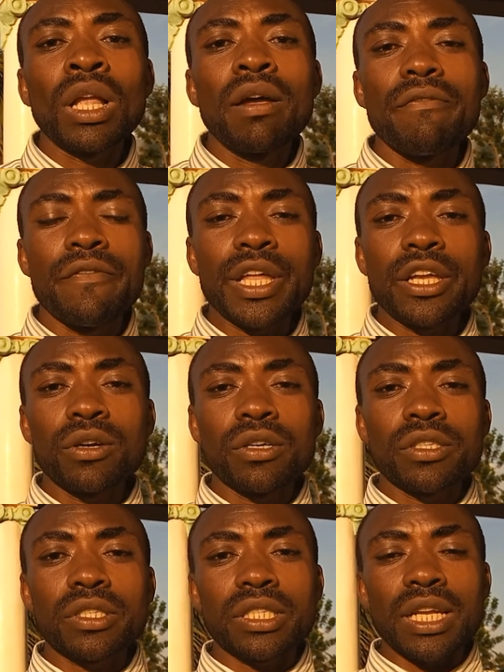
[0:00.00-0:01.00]

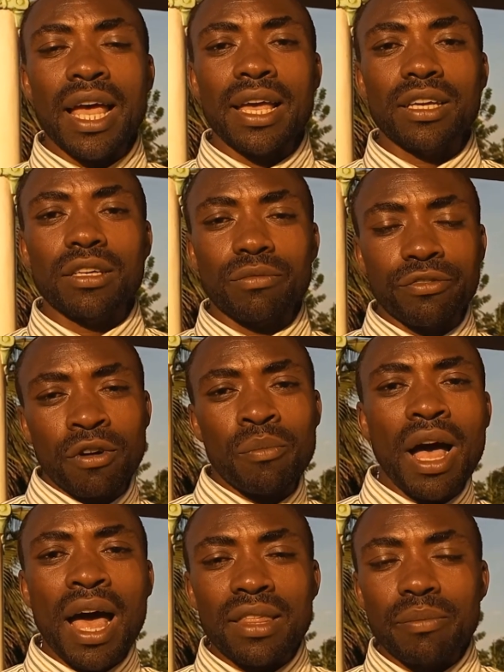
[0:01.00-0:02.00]
videos like from
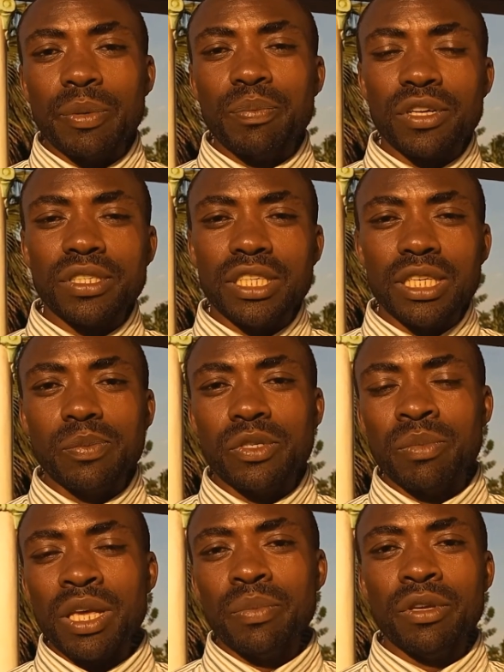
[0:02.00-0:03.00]
other people's clips,
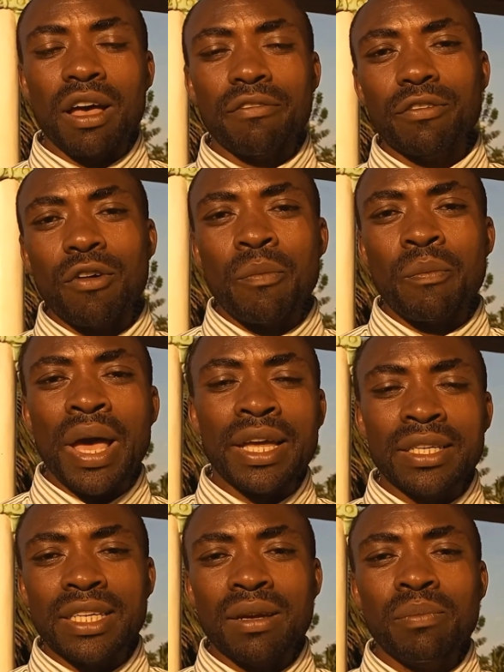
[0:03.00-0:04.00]
maybe you have
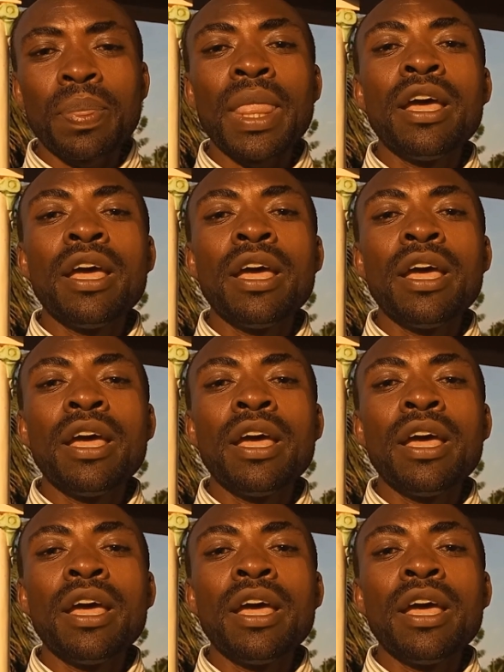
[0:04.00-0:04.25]
combined them,